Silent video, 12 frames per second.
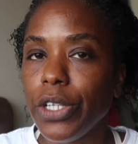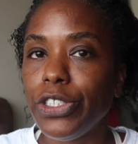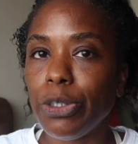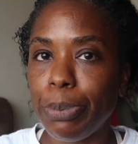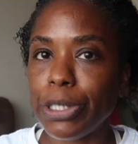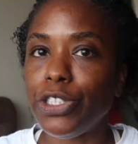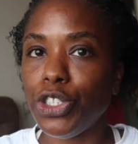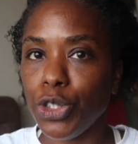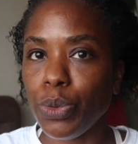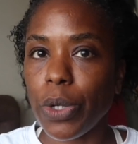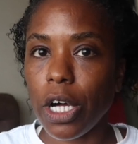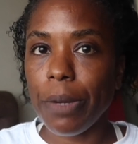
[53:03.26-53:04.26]
to put
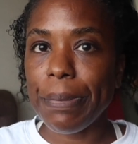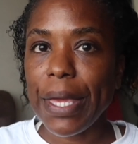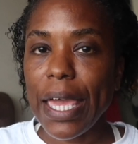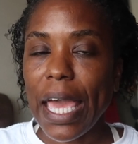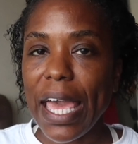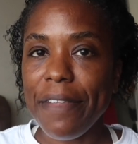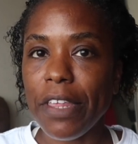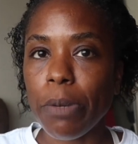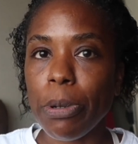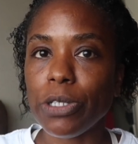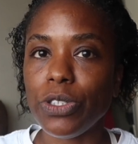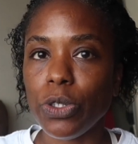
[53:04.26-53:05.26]
you up, and then a
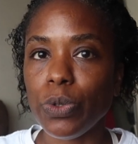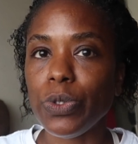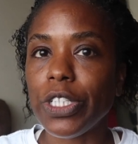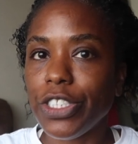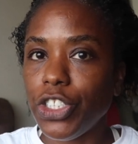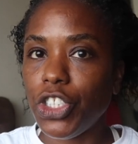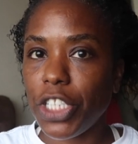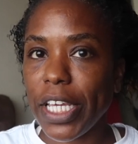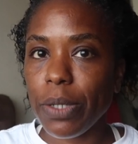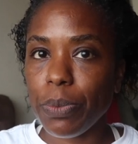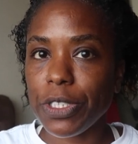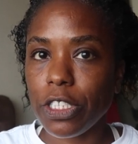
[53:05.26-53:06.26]
person who
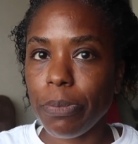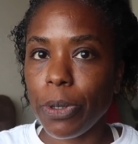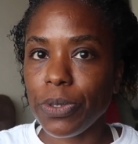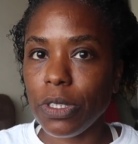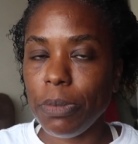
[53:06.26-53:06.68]
legit was supposed to